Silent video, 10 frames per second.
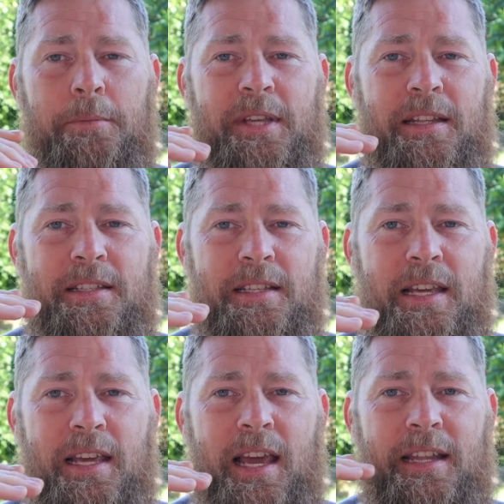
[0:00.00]
I'm saying
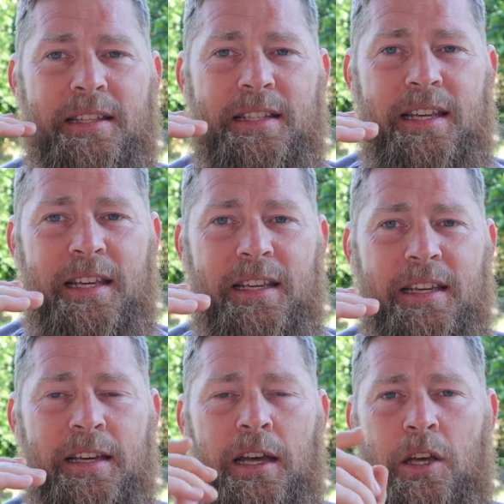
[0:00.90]
"si" and "si,"
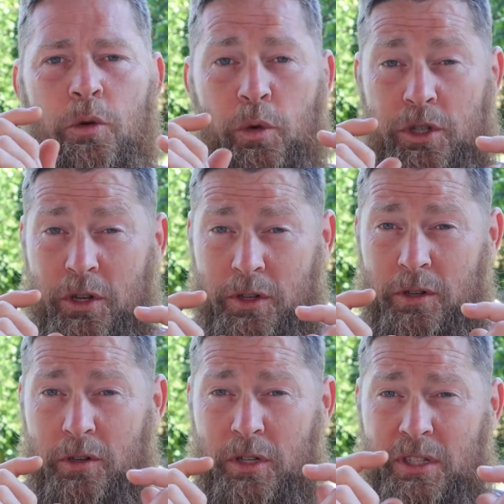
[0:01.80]
which are
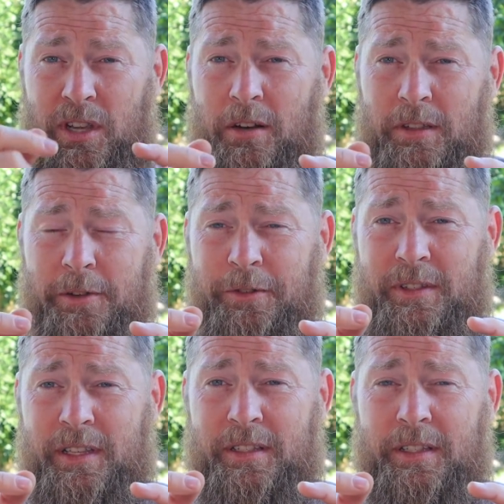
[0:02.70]
subtle
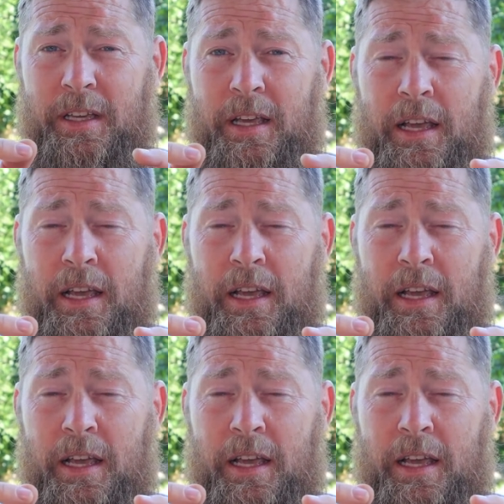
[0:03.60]
differences.